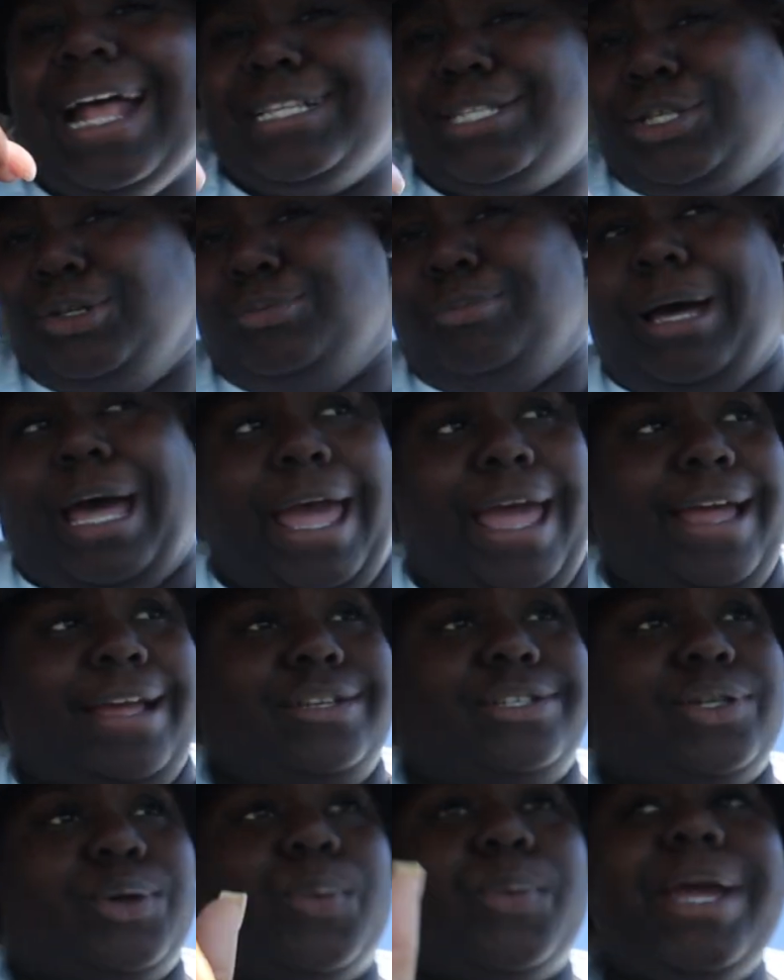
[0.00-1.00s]
out too
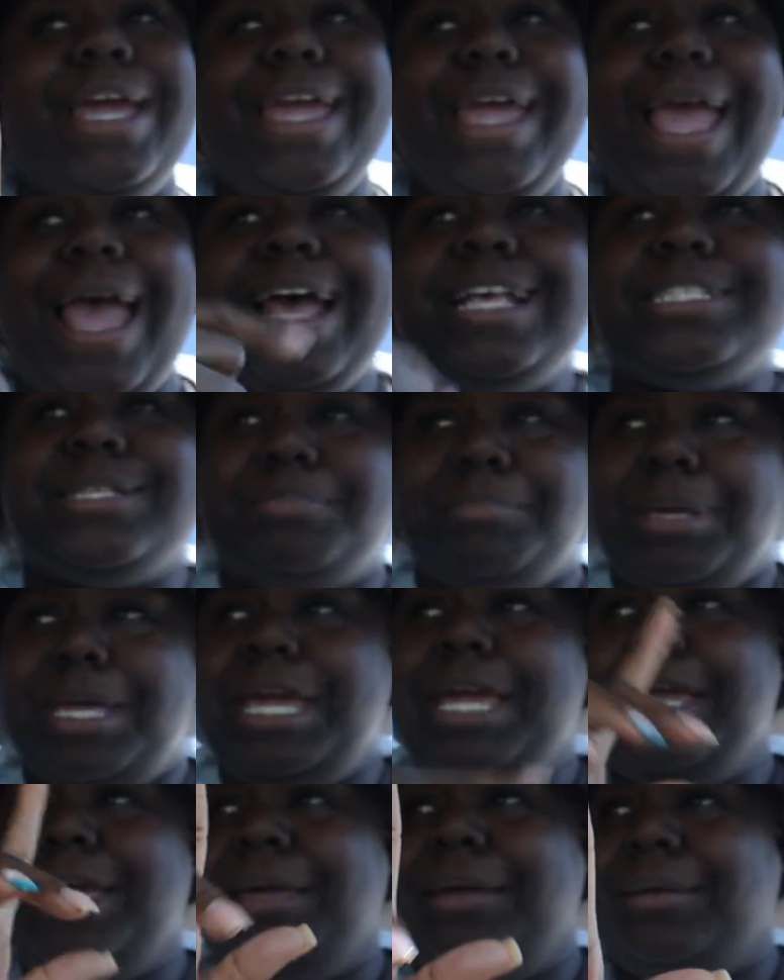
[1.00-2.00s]
much. We as
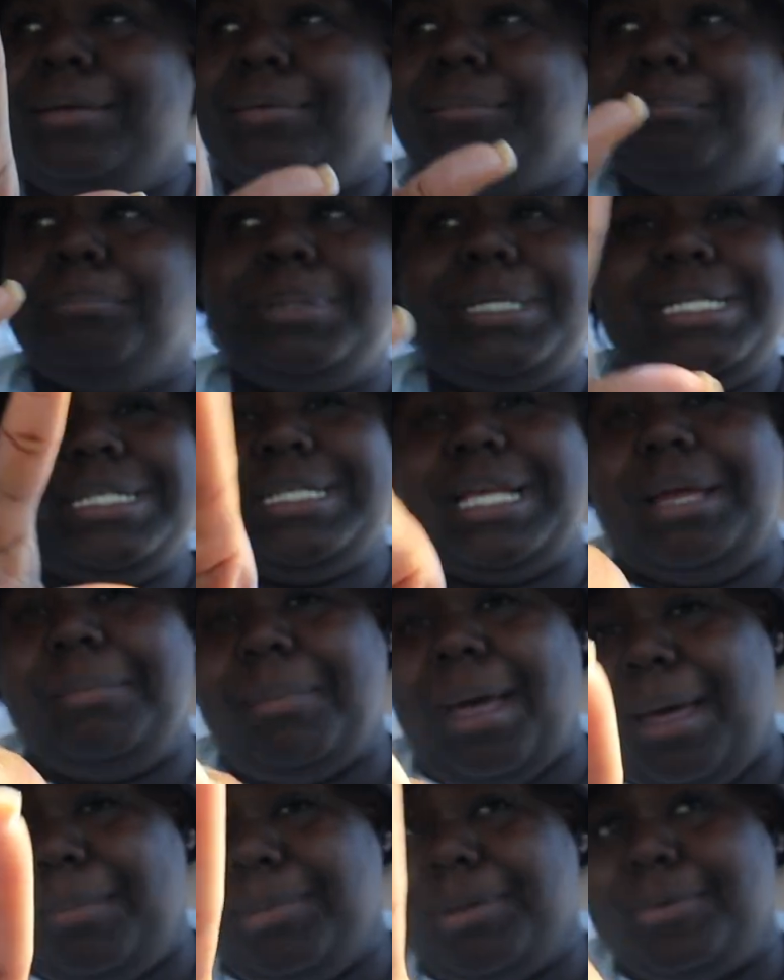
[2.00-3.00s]
me, but this ain't about